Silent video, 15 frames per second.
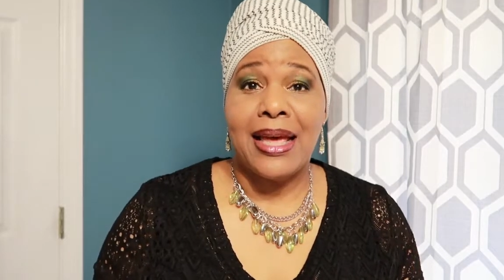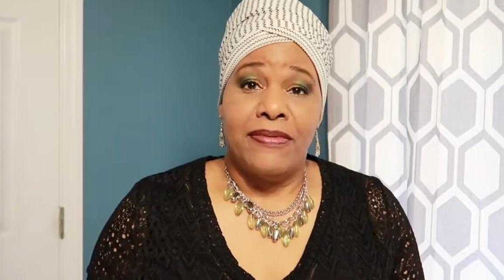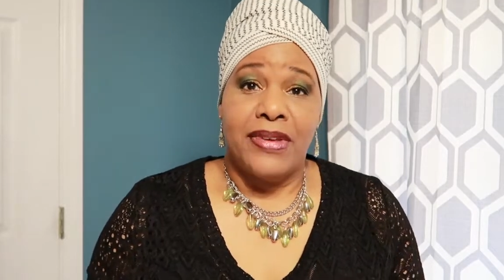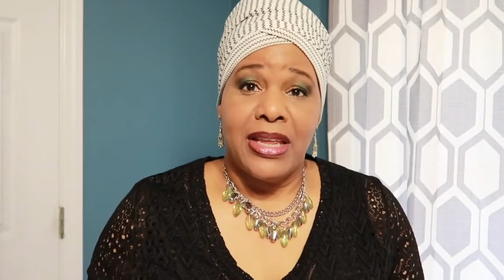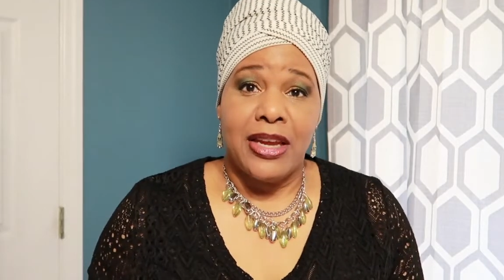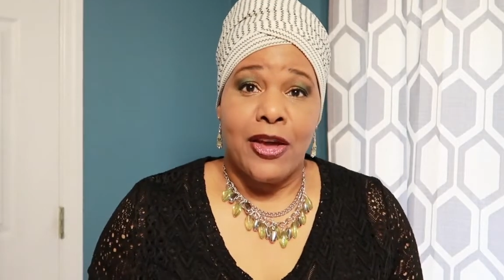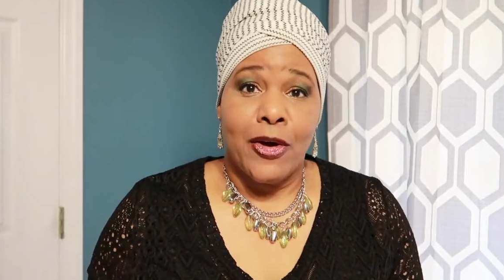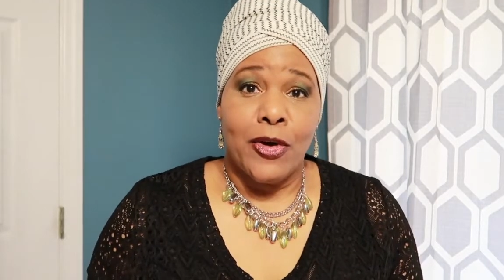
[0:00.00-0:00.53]

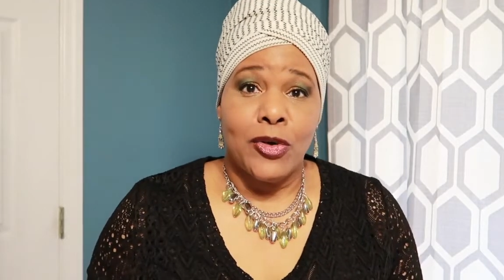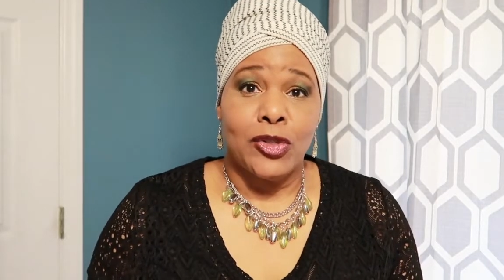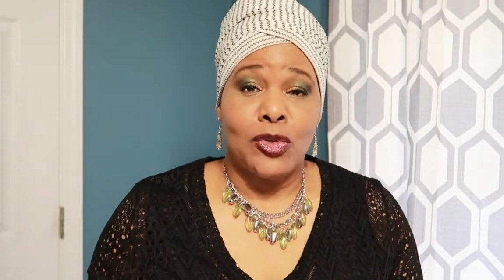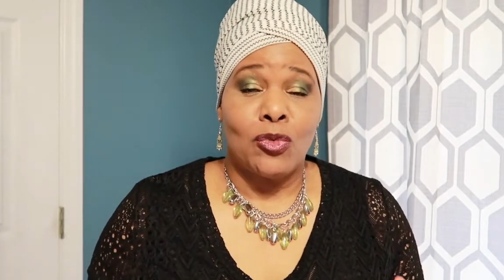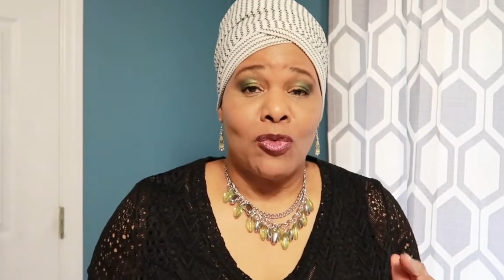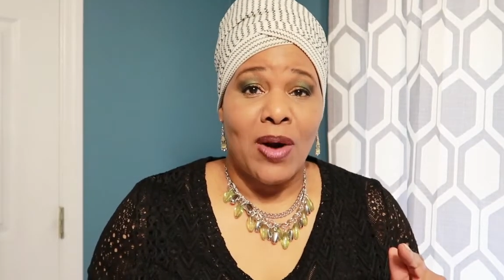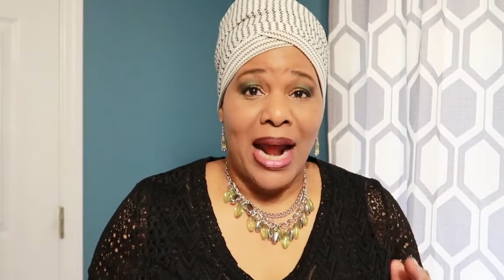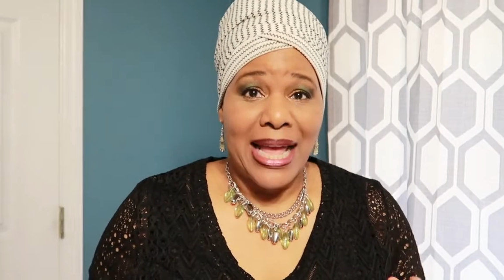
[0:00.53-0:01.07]
videos
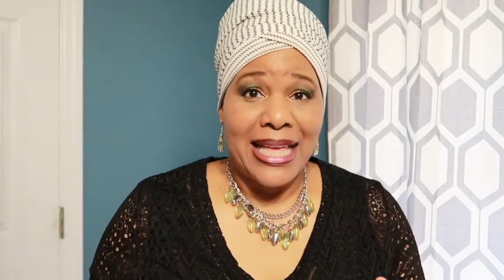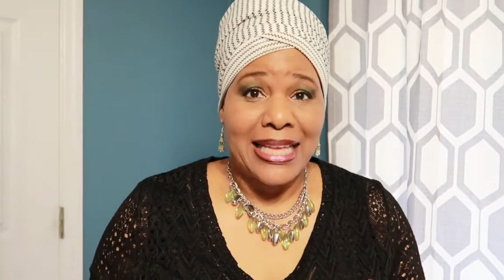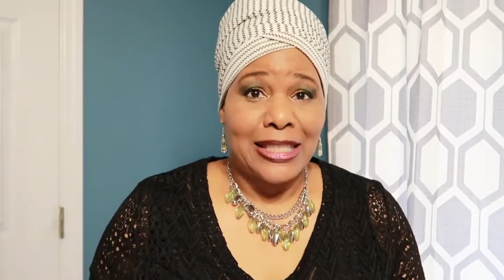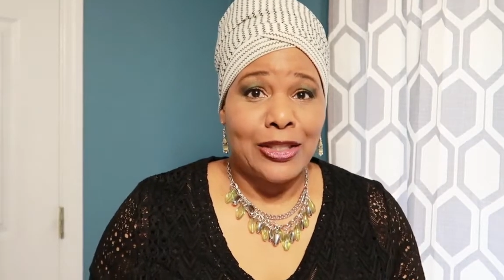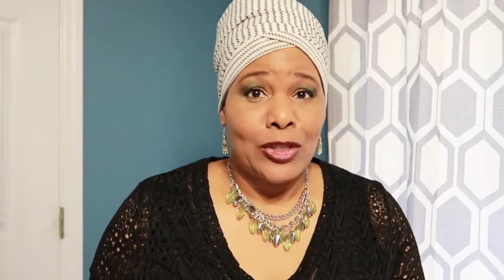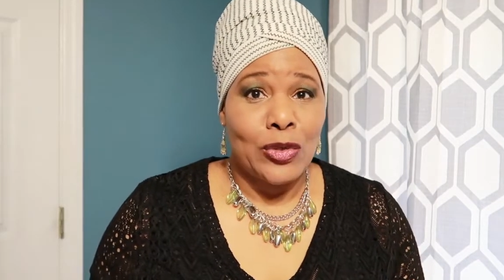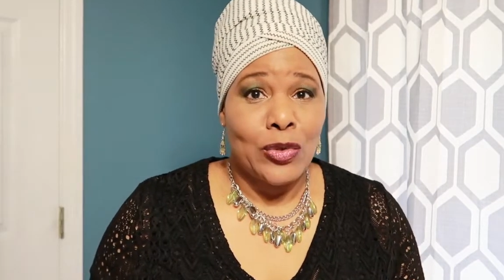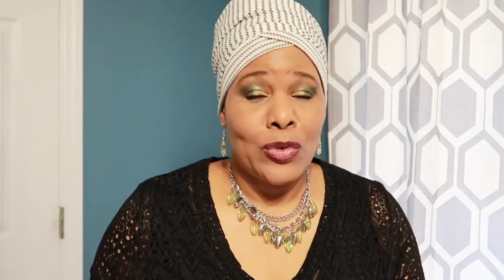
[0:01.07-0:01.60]
right
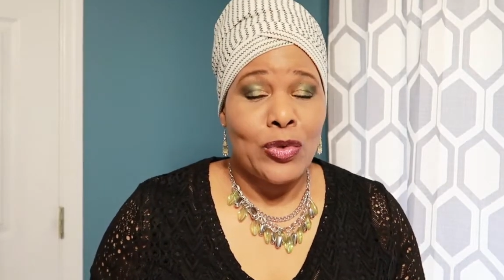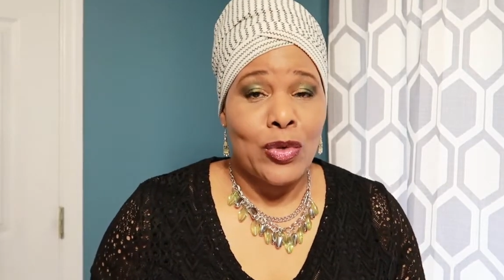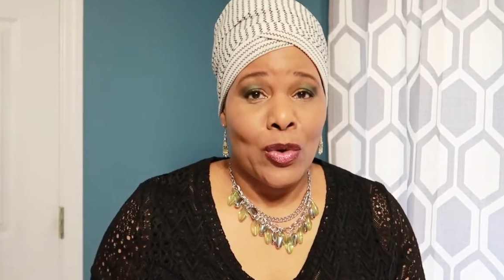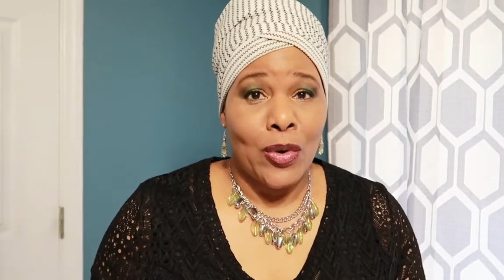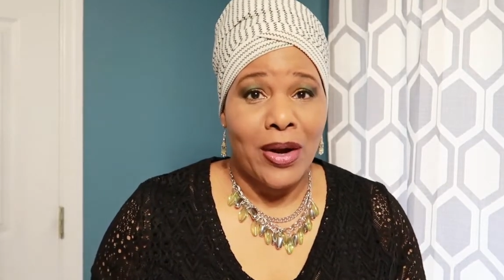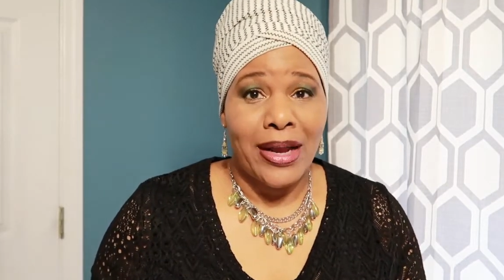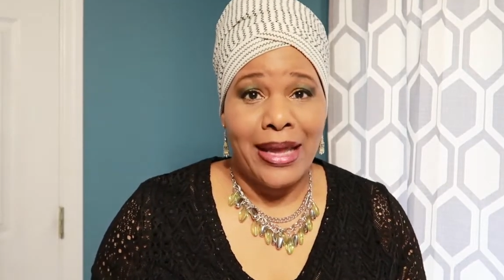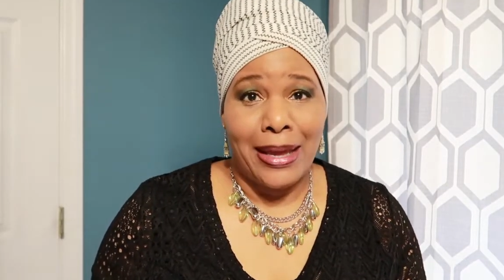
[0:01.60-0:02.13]
into
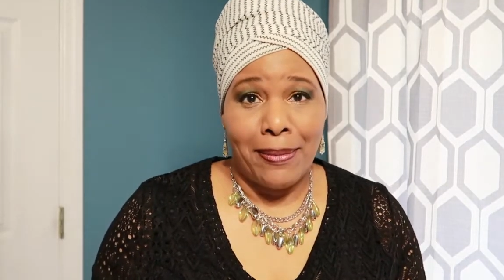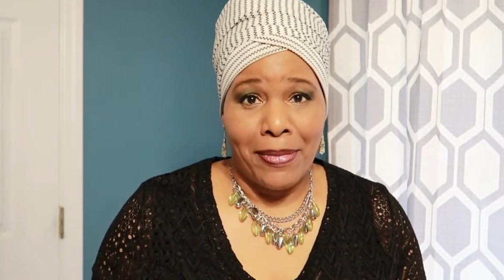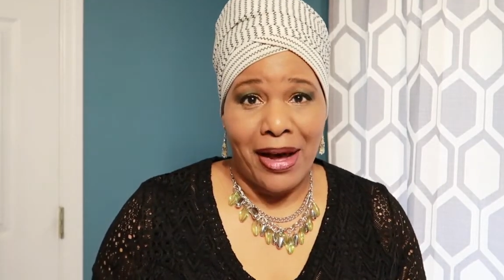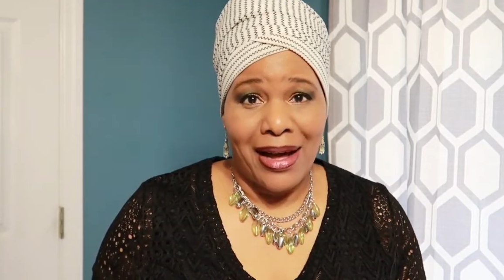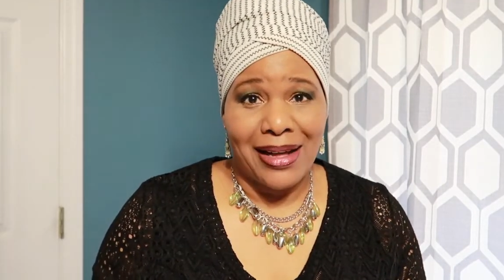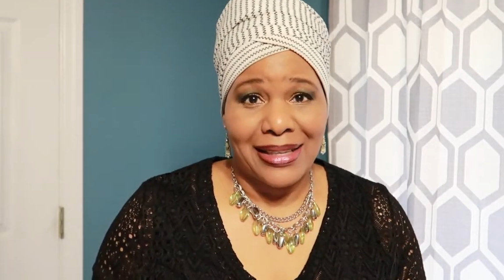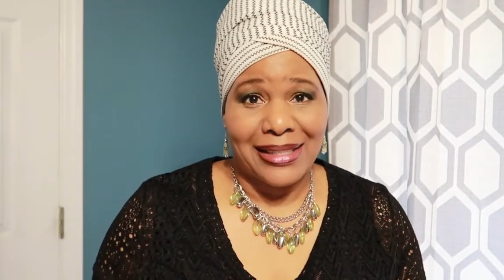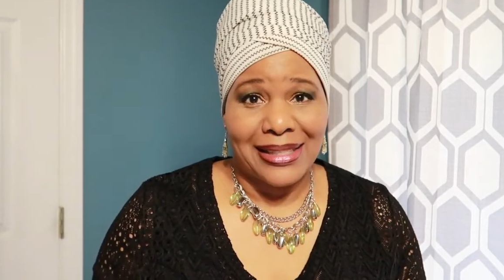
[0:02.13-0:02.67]
your
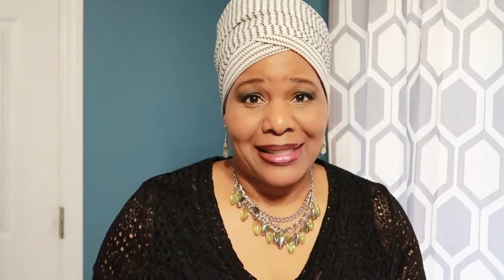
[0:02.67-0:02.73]
inbox.